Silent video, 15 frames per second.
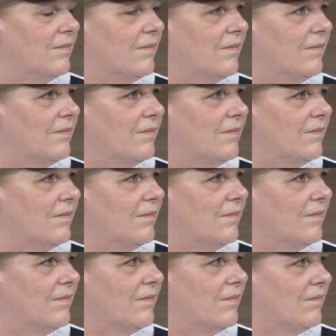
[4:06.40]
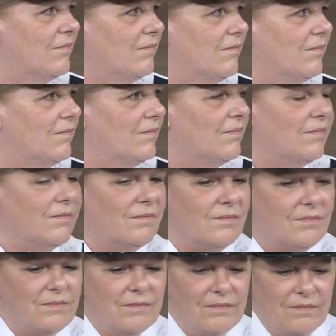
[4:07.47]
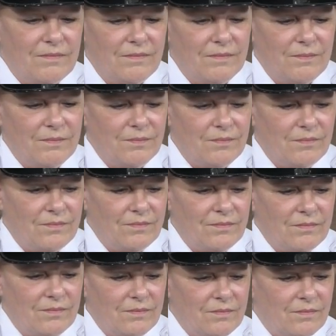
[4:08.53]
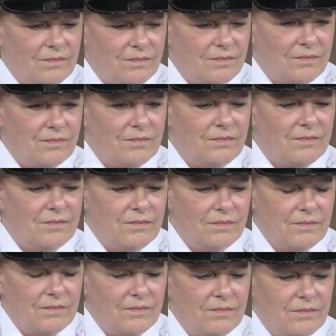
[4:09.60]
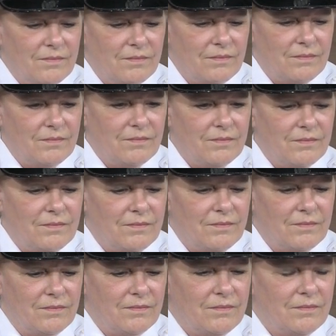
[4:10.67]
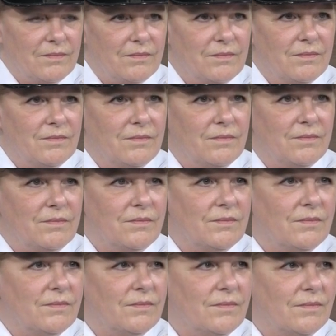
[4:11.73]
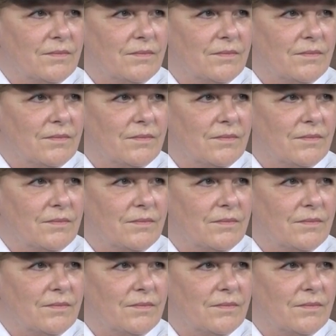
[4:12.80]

(not speaking)